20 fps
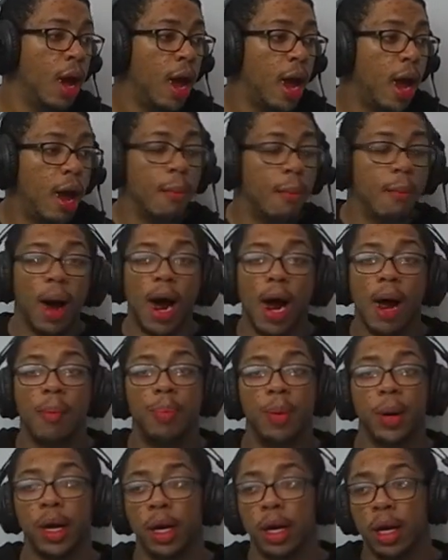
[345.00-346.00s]
in my
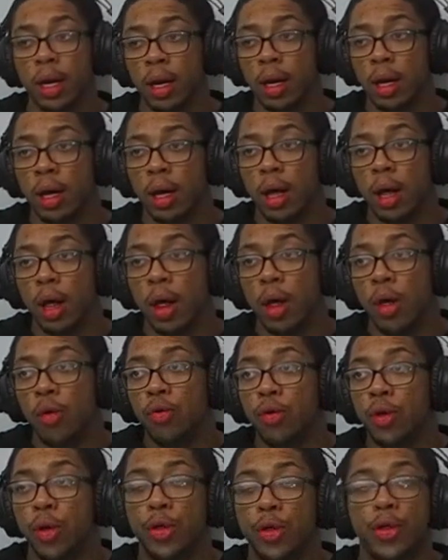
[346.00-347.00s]
opinion,
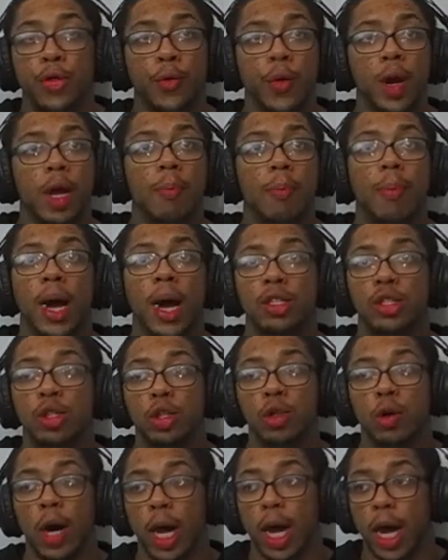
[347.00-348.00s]
the three best
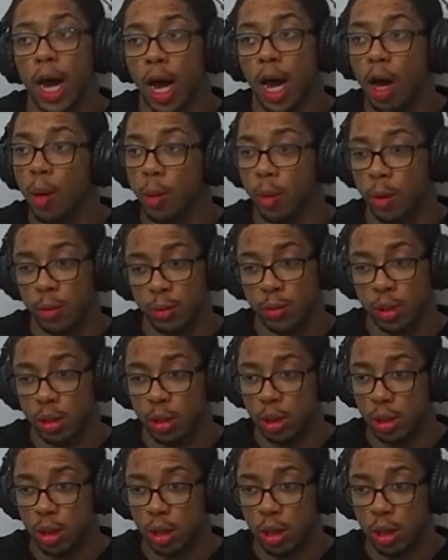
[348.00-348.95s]
Drake albums